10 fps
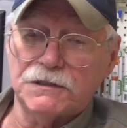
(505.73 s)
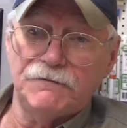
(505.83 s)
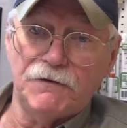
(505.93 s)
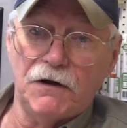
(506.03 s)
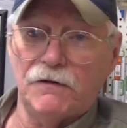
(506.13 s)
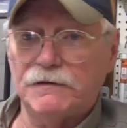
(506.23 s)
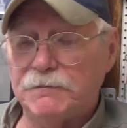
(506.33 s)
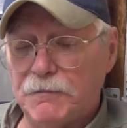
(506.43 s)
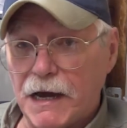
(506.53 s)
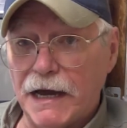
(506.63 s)
involved
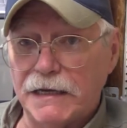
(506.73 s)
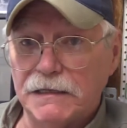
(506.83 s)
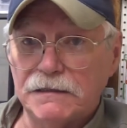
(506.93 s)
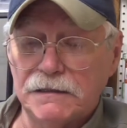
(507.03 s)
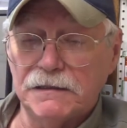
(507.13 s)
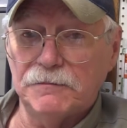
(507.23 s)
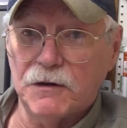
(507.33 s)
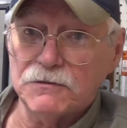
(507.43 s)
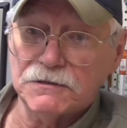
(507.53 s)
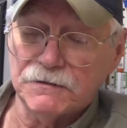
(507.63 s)
in buying it and the
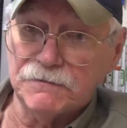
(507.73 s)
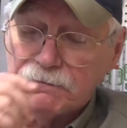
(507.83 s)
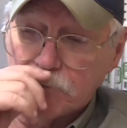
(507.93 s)
most of